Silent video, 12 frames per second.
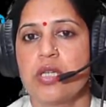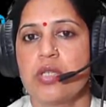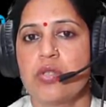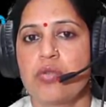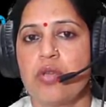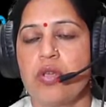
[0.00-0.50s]

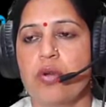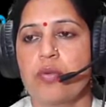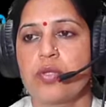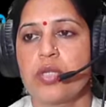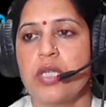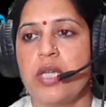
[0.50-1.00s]
So here
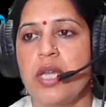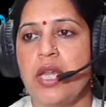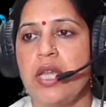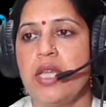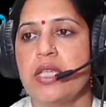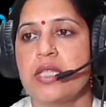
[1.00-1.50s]
option
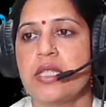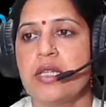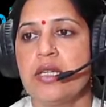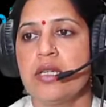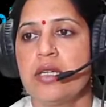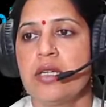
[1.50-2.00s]
A is
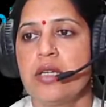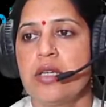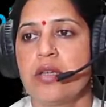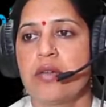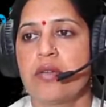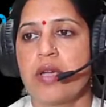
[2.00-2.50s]
the
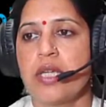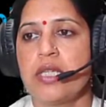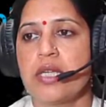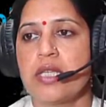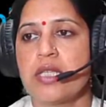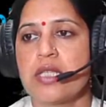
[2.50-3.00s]
right
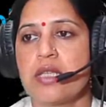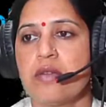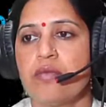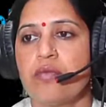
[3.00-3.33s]
answer